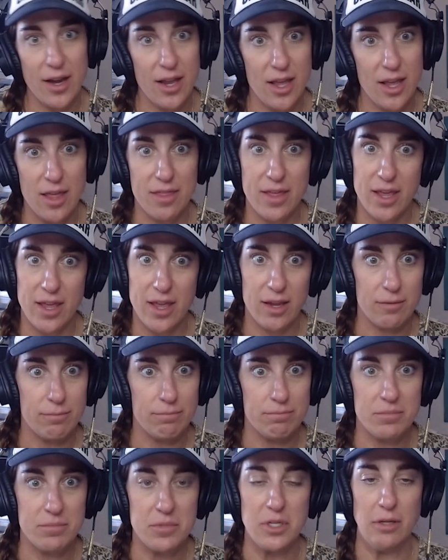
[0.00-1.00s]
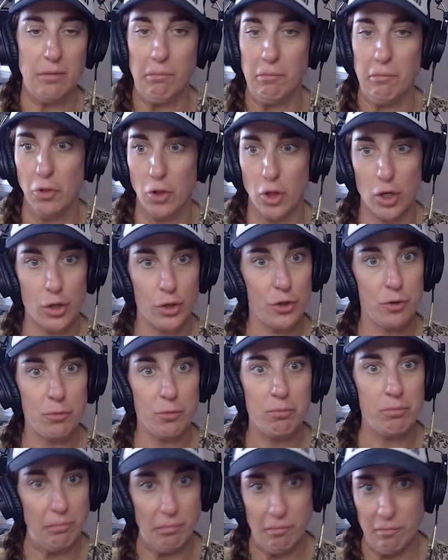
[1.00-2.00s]
Guyana they
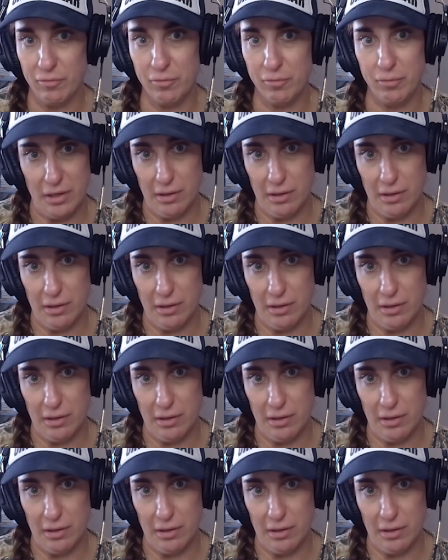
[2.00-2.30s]
learn.